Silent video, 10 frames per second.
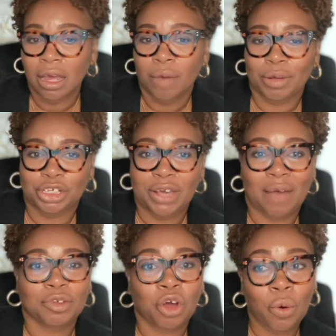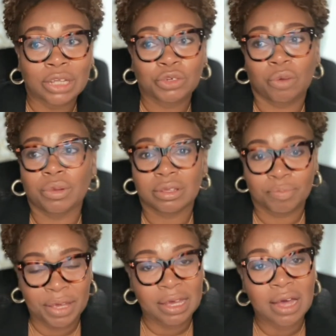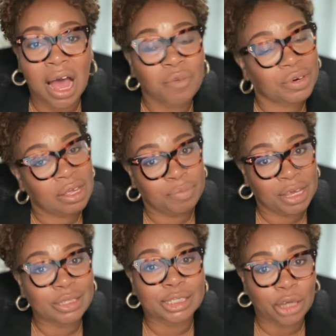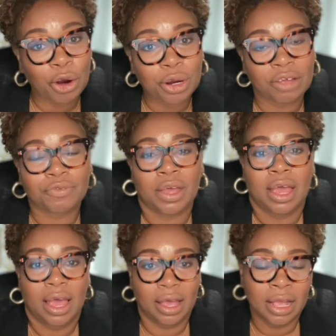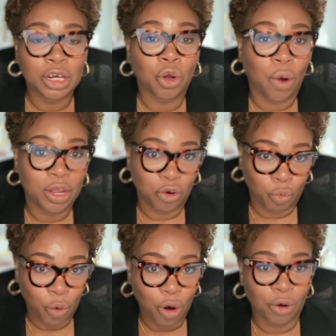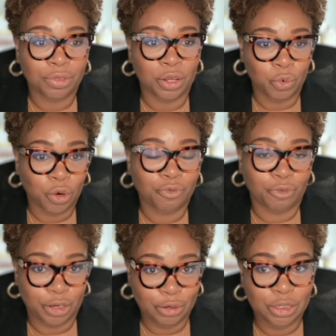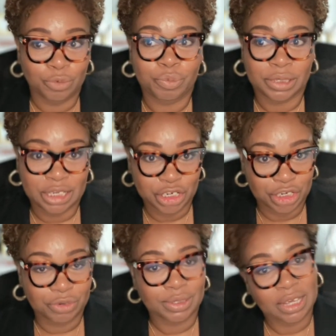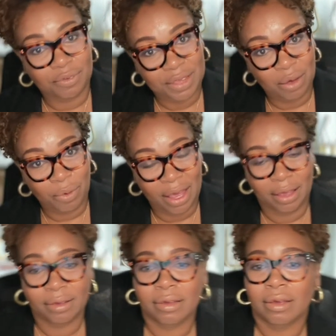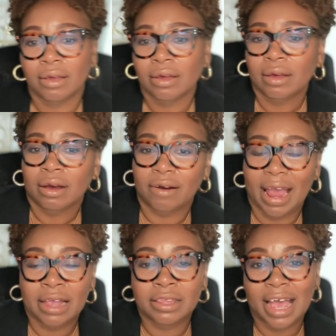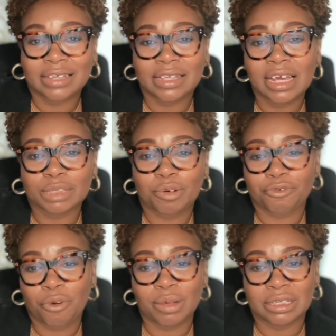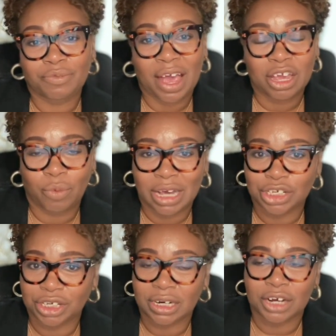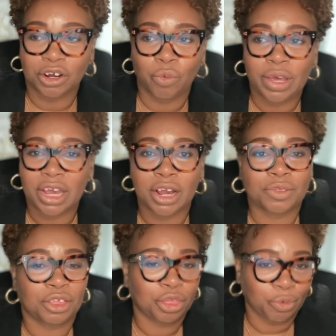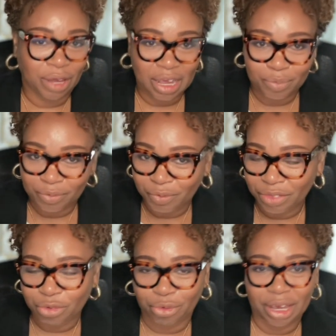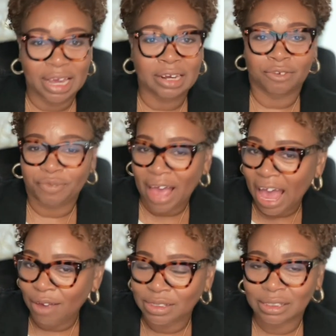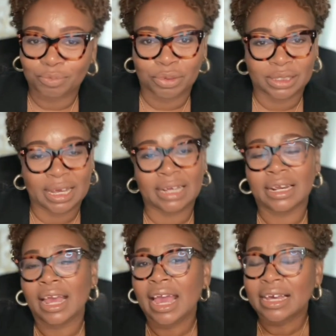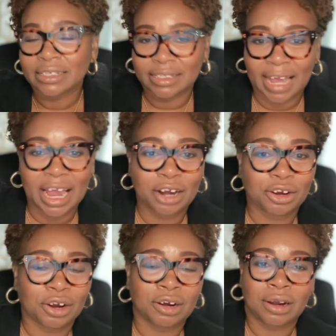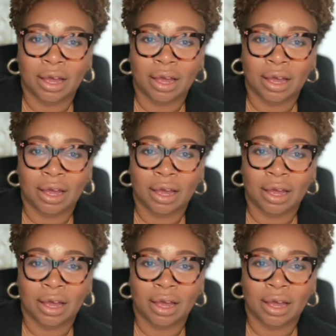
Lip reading: but you have to go into it with being confident and being assertive and knowing your worth in order for you to position yourself that way. All right. Next thing is performance evaluation. I know we hear the 3 to 5% standard